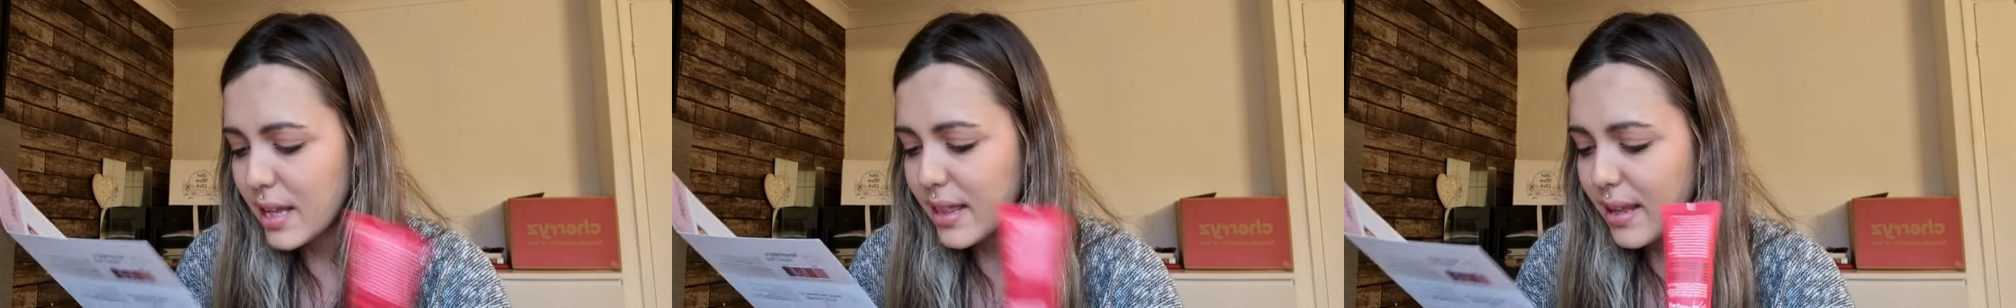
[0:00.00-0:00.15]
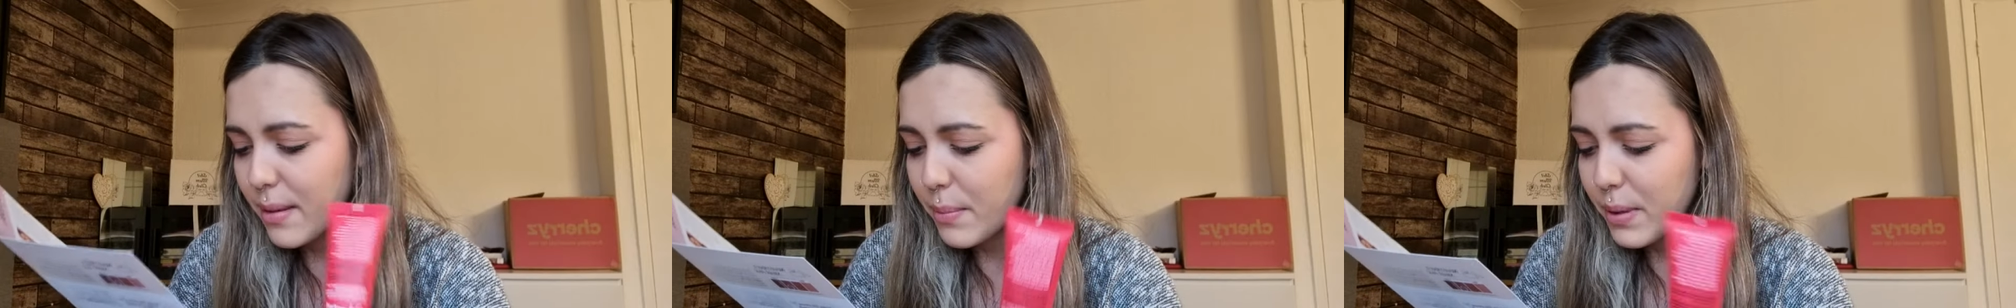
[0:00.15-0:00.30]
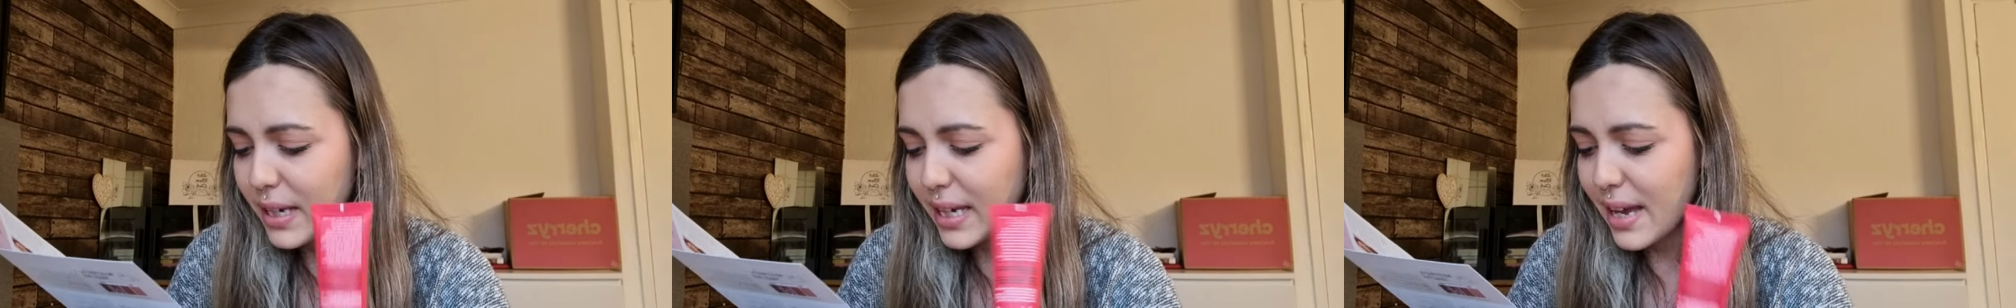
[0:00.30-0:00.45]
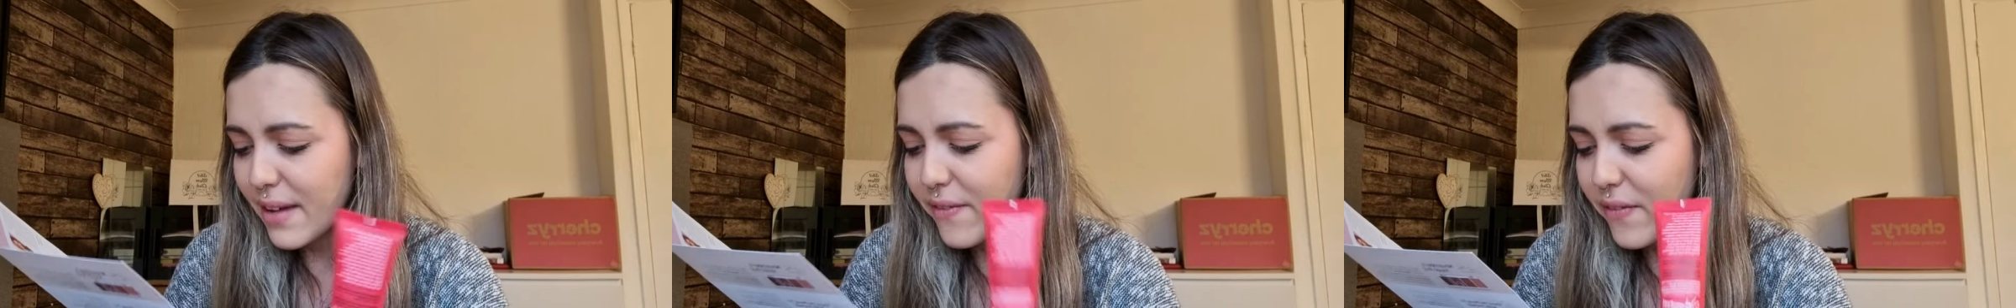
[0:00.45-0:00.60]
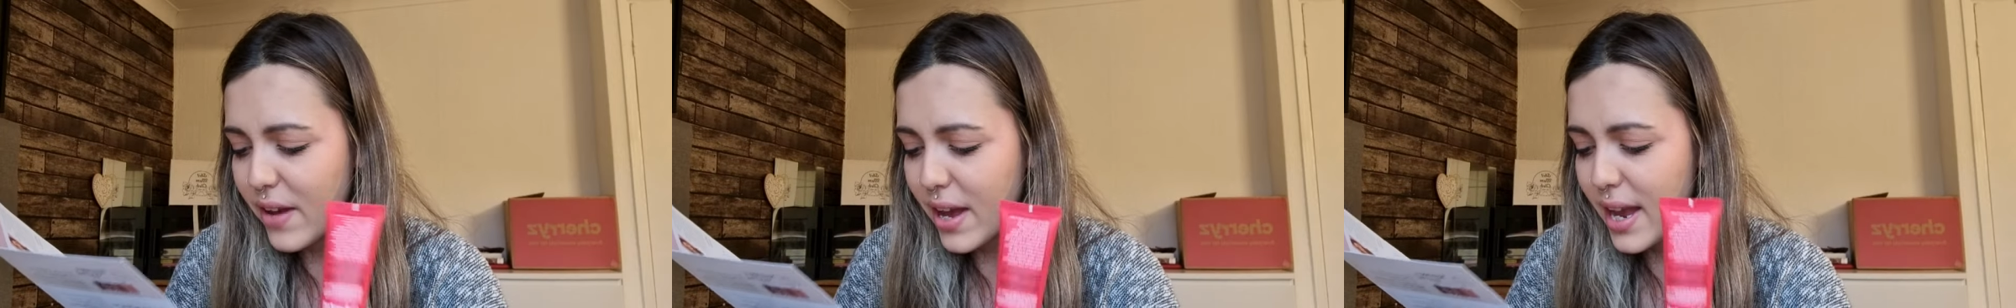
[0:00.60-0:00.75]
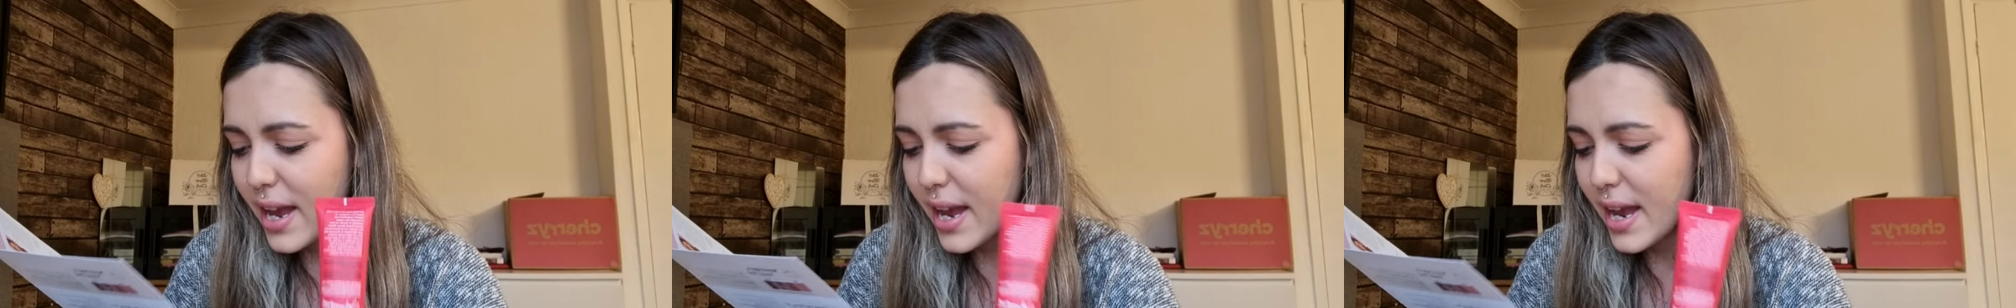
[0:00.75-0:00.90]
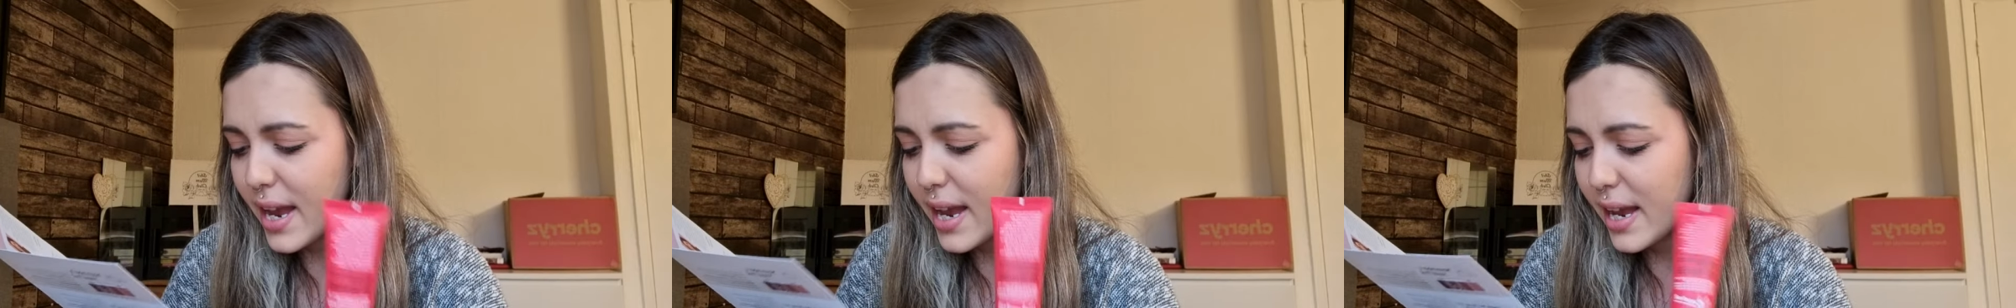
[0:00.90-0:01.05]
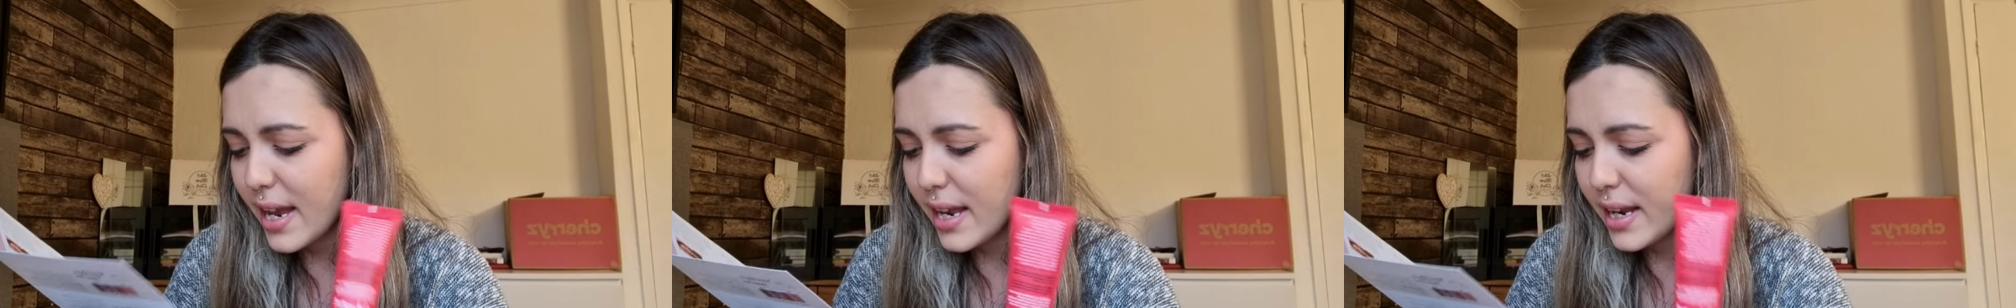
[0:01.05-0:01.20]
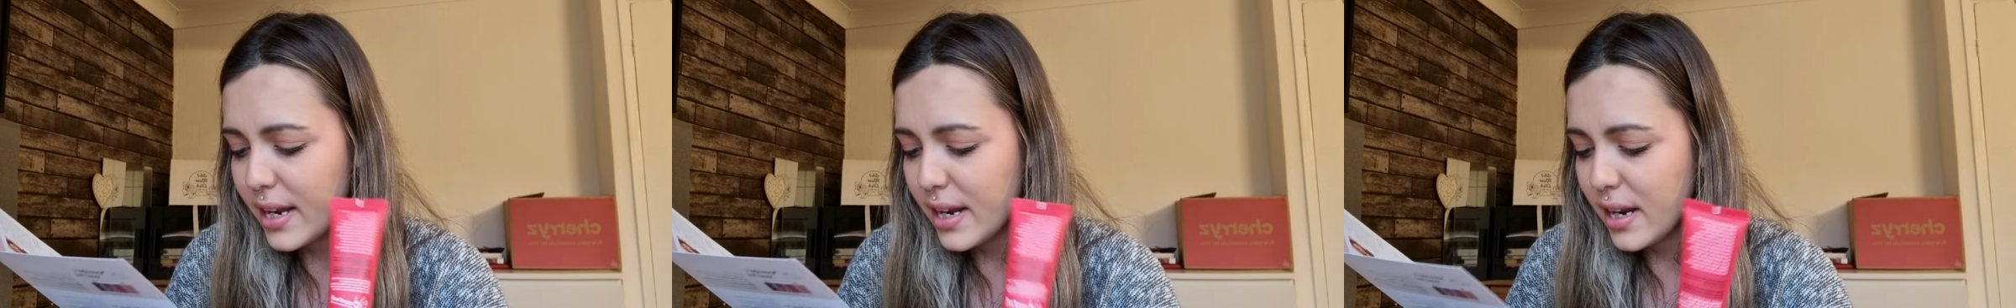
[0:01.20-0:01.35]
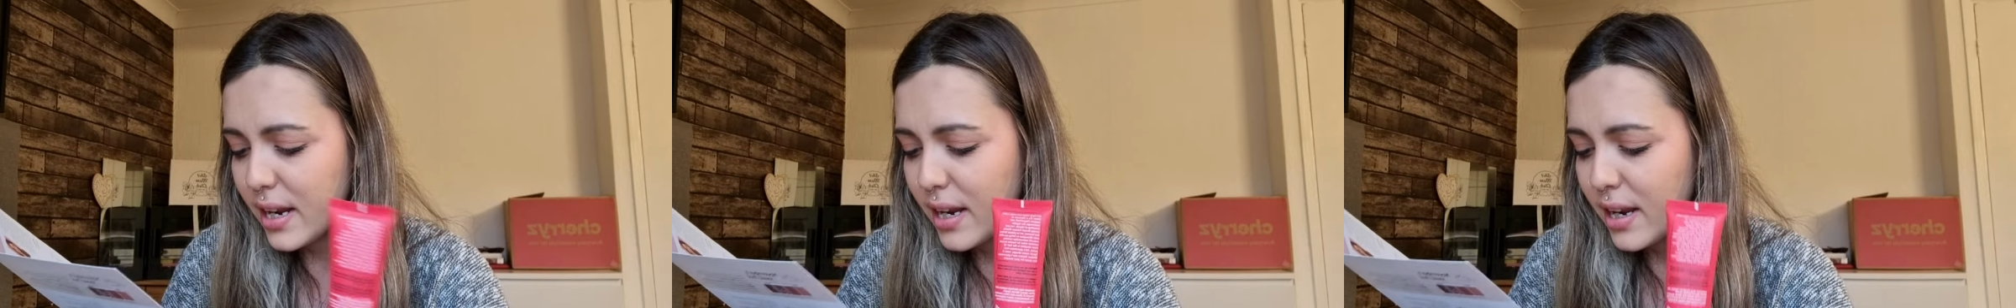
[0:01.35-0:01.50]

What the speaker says: were giving